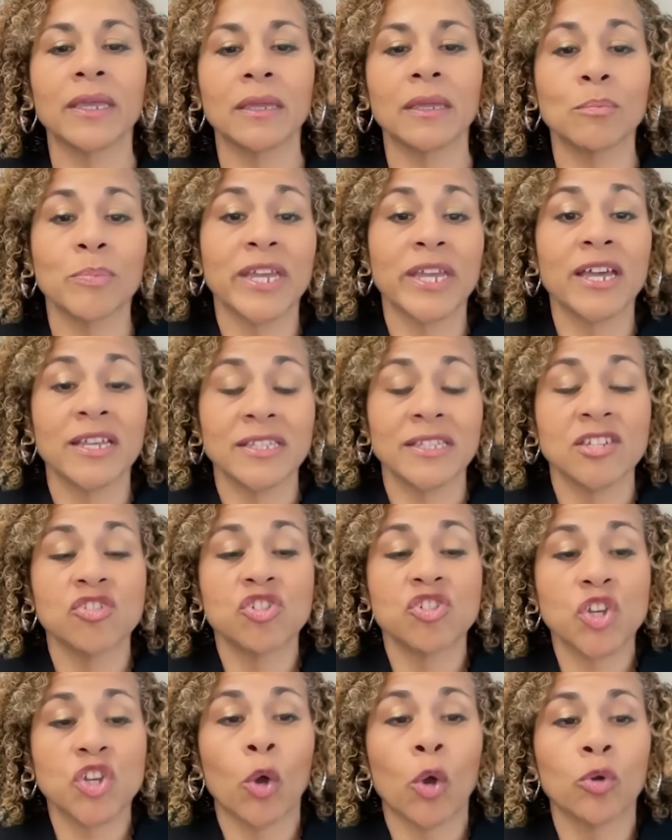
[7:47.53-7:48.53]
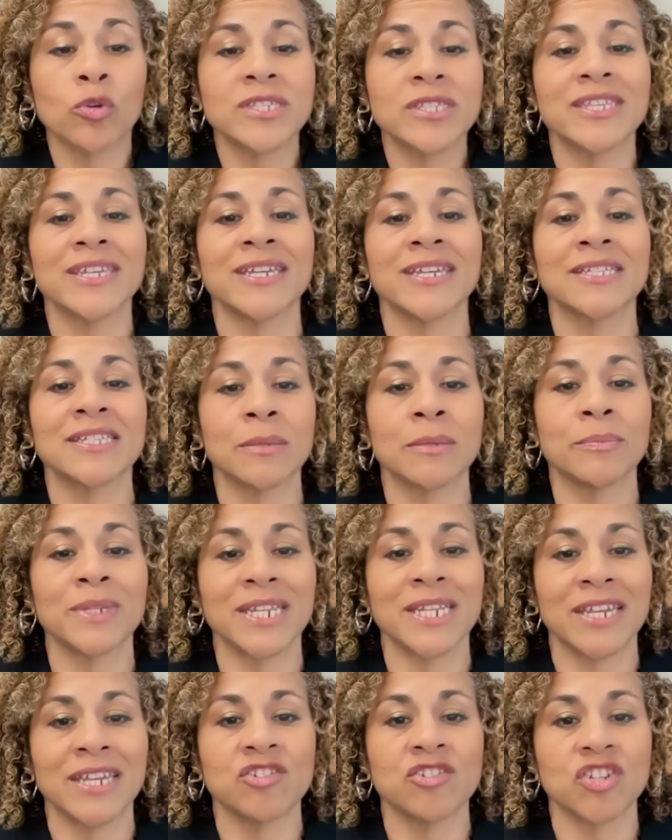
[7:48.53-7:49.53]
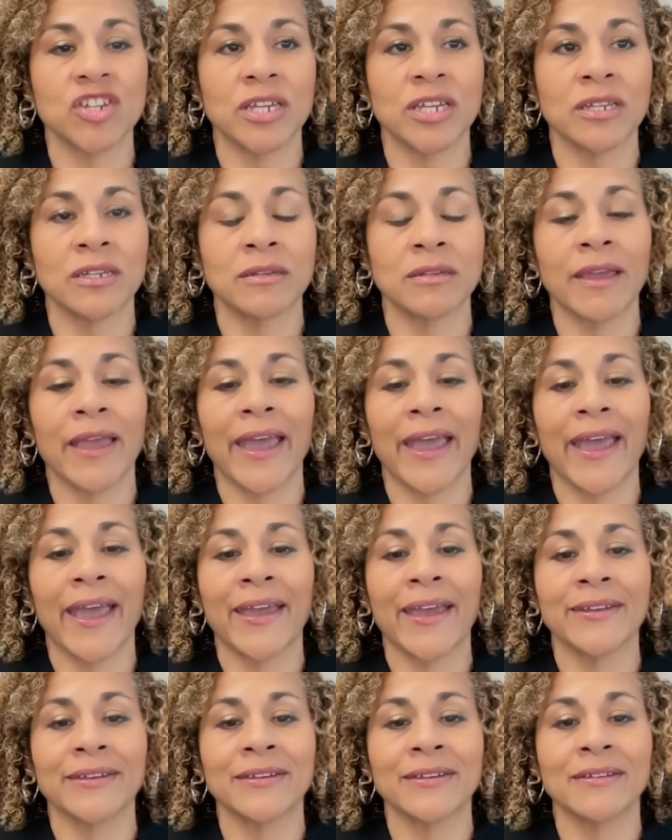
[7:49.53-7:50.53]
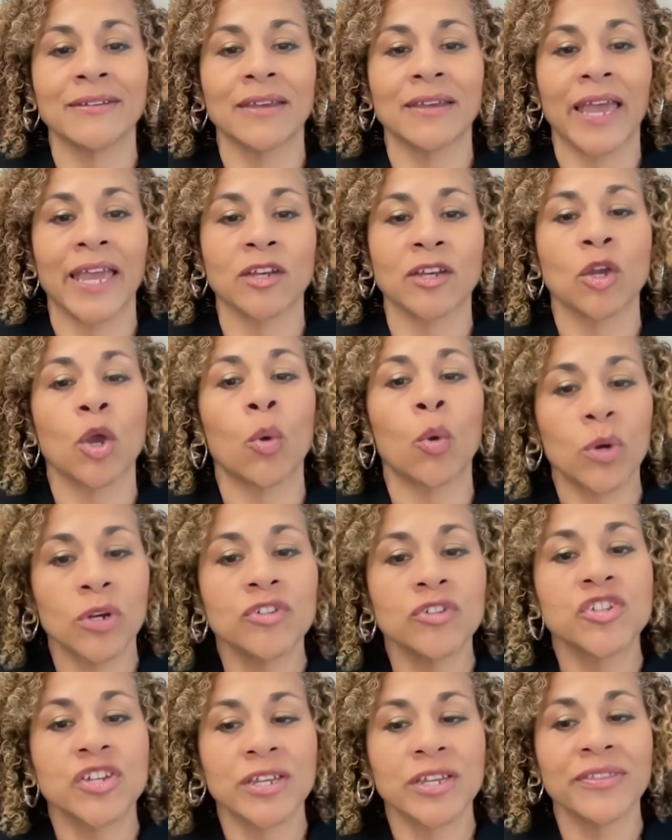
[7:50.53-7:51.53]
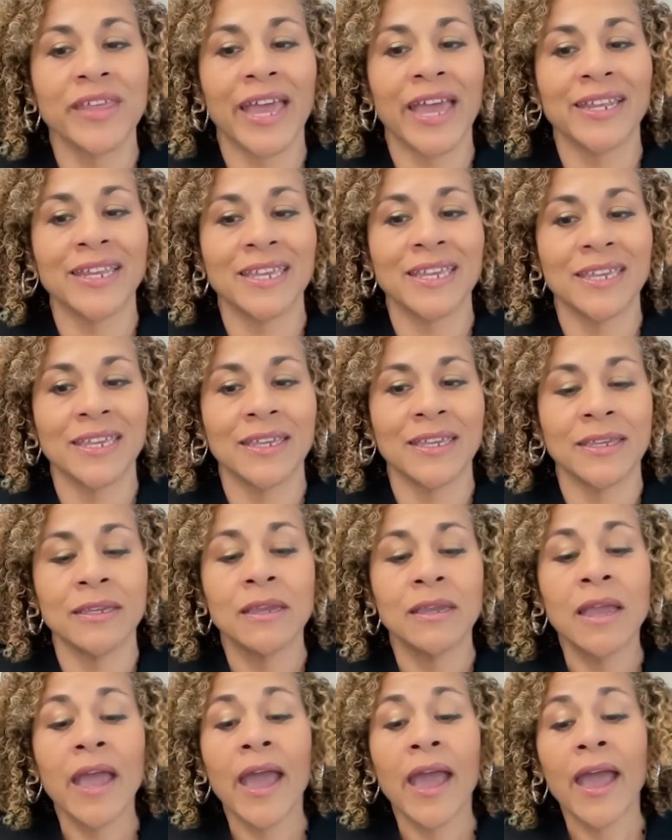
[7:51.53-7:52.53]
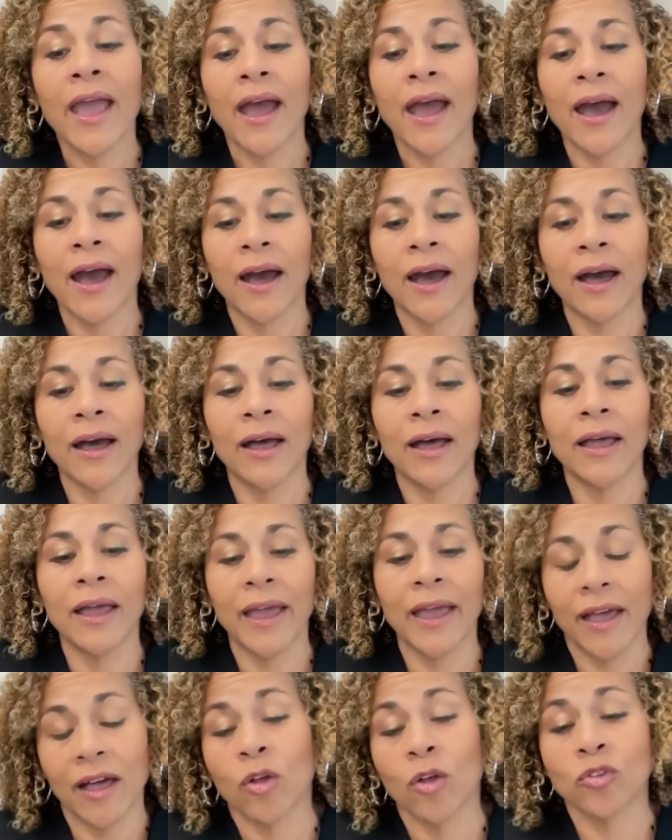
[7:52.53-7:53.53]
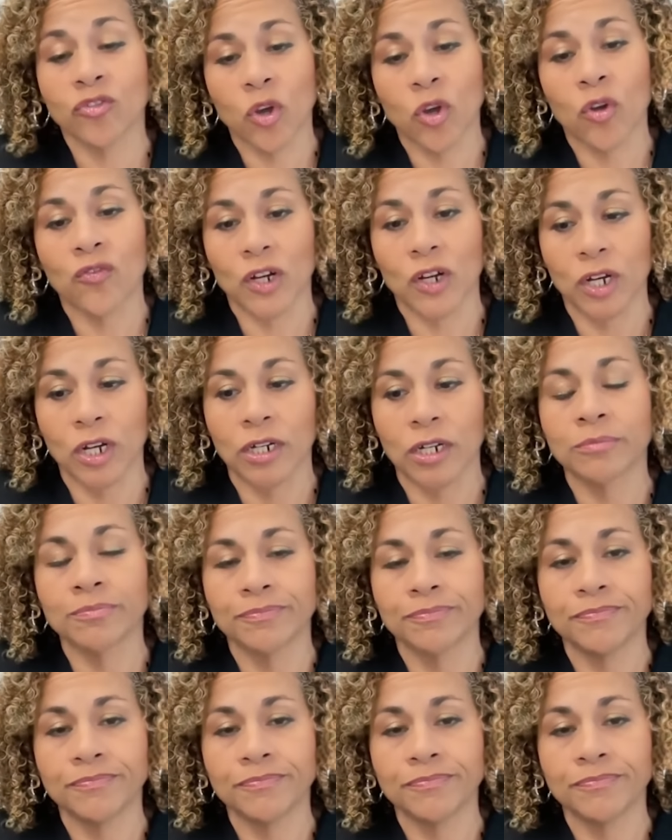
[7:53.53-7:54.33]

because it shows the intimidation and coercion that he held over her.